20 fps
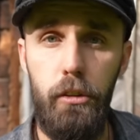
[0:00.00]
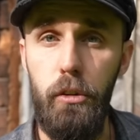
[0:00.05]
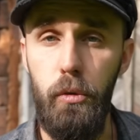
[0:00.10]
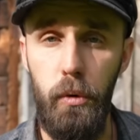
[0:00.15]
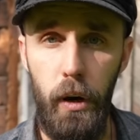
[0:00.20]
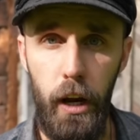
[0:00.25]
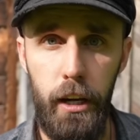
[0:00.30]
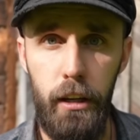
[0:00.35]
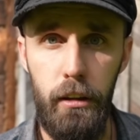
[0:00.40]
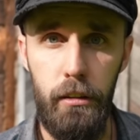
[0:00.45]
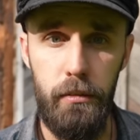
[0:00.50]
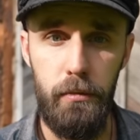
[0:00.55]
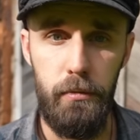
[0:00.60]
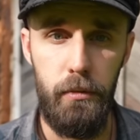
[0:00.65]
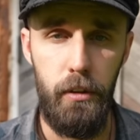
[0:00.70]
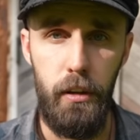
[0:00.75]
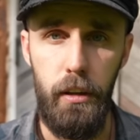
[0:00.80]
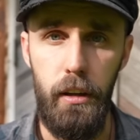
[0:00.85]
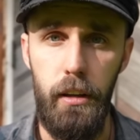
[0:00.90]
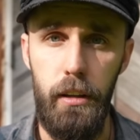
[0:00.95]
to dry,
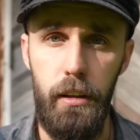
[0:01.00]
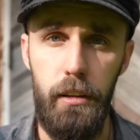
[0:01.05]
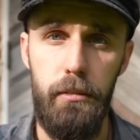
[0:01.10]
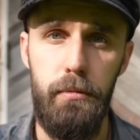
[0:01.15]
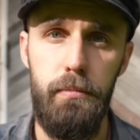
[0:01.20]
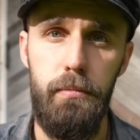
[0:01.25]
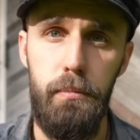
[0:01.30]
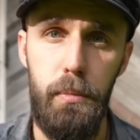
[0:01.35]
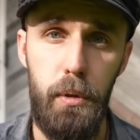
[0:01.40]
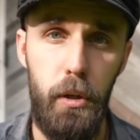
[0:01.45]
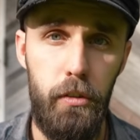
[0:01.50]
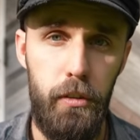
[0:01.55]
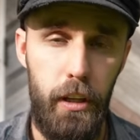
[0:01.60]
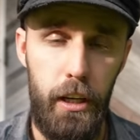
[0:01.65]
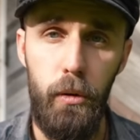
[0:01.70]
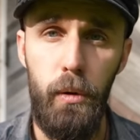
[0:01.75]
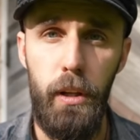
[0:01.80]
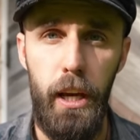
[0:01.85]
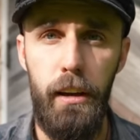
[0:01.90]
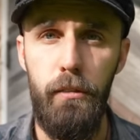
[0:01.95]
because
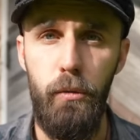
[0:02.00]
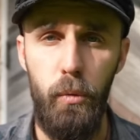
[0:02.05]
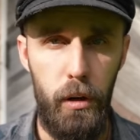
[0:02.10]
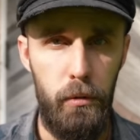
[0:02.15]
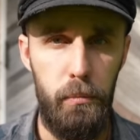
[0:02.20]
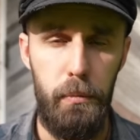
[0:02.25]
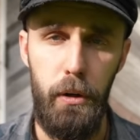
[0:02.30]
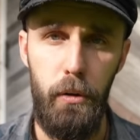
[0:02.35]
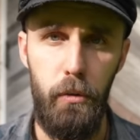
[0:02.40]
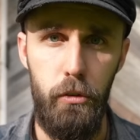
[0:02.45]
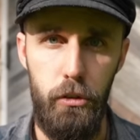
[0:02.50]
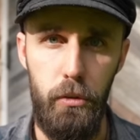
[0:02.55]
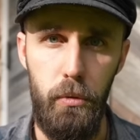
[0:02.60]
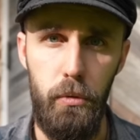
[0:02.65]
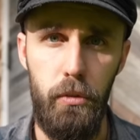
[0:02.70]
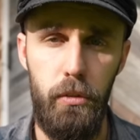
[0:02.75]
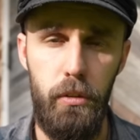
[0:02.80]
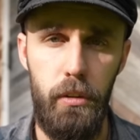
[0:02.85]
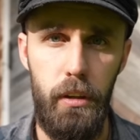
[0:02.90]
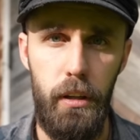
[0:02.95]
I only have one pair of
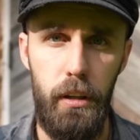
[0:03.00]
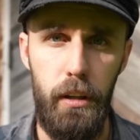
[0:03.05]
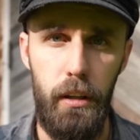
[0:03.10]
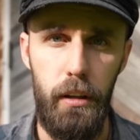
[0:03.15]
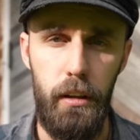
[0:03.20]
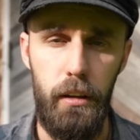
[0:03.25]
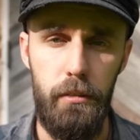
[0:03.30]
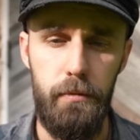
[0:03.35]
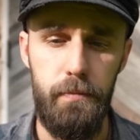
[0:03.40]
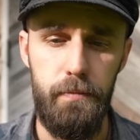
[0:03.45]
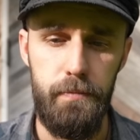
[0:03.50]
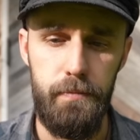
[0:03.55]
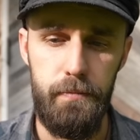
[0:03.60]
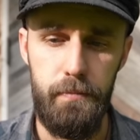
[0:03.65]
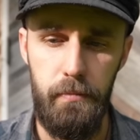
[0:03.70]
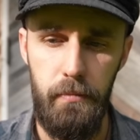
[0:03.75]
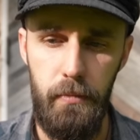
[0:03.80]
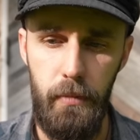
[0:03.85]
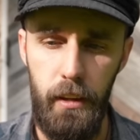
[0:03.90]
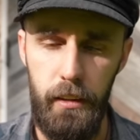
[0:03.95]
shoes
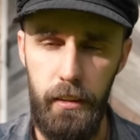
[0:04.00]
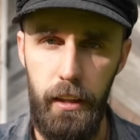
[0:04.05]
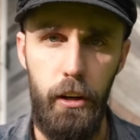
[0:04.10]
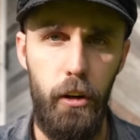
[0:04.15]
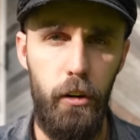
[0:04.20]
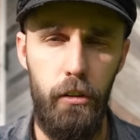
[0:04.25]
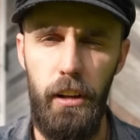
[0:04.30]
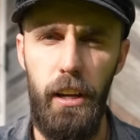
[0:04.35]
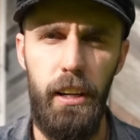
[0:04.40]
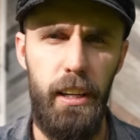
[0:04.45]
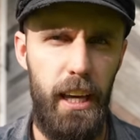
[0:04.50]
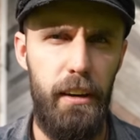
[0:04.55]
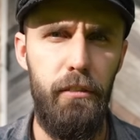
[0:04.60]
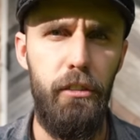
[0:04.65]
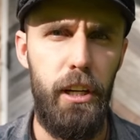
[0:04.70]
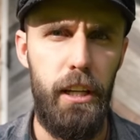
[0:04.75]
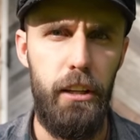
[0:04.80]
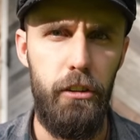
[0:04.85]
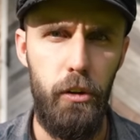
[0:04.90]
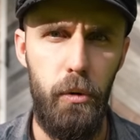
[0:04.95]
that are like
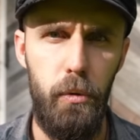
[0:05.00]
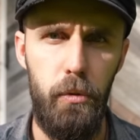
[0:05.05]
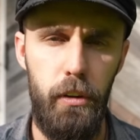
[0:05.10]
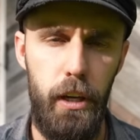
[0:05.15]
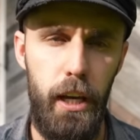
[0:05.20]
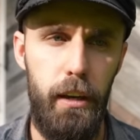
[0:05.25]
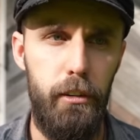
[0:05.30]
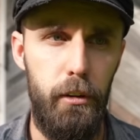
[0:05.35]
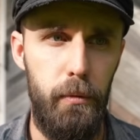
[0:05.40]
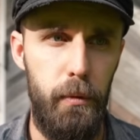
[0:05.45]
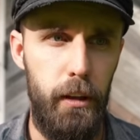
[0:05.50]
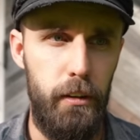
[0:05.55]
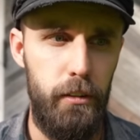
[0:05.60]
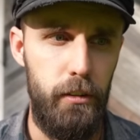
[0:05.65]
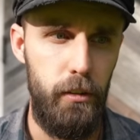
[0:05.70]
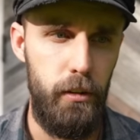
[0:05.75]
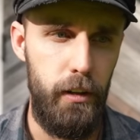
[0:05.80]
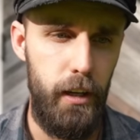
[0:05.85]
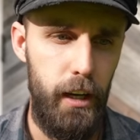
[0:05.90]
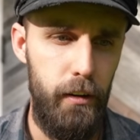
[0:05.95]
everyday shoes. I have them as
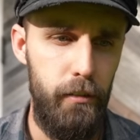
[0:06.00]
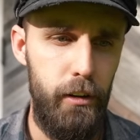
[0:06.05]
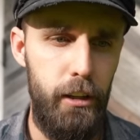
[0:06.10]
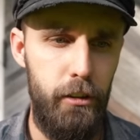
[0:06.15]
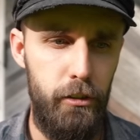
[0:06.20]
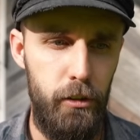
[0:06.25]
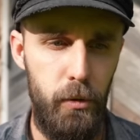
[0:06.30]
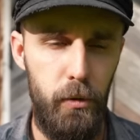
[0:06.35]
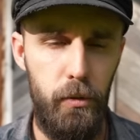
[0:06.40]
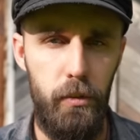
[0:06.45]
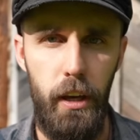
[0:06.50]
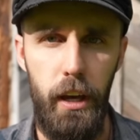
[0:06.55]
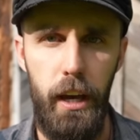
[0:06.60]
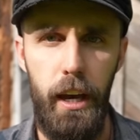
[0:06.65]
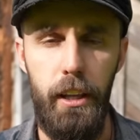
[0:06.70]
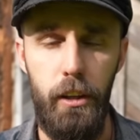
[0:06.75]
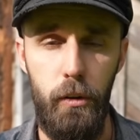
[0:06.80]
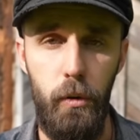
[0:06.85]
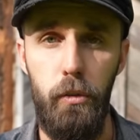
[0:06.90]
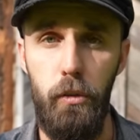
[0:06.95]
everyday shoes
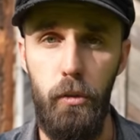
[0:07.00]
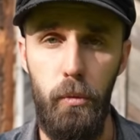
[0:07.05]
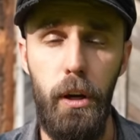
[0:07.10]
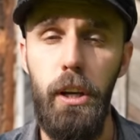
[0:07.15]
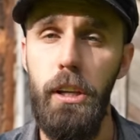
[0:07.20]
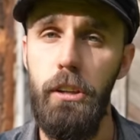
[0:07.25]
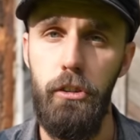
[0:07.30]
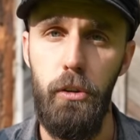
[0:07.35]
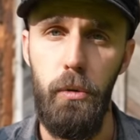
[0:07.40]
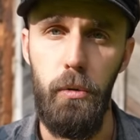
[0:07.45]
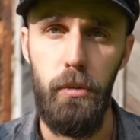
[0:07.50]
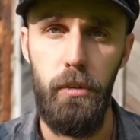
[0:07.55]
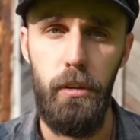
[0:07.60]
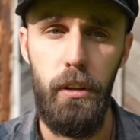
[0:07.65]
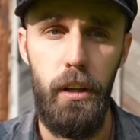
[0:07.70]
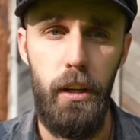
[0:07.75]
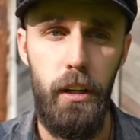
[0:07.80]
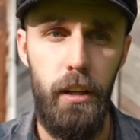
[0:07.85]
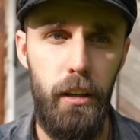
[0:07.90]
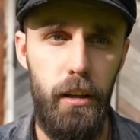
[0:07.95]
and also running shoes.
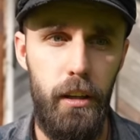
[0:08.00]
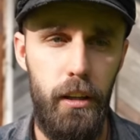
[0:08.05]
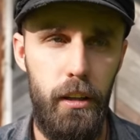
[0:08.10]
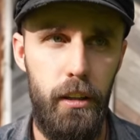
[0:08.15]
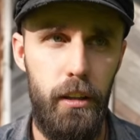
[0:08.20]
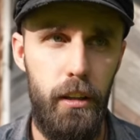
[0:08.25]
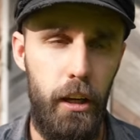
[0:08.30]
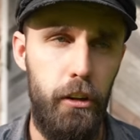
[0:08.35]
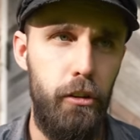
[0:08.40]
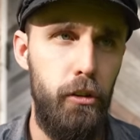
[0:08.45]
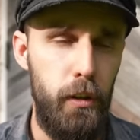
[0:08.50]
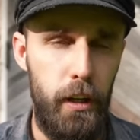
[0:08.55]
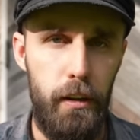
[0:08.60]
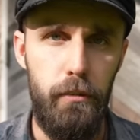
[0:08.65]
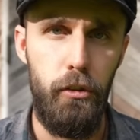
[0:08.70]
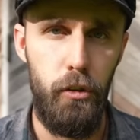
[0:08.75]
I should have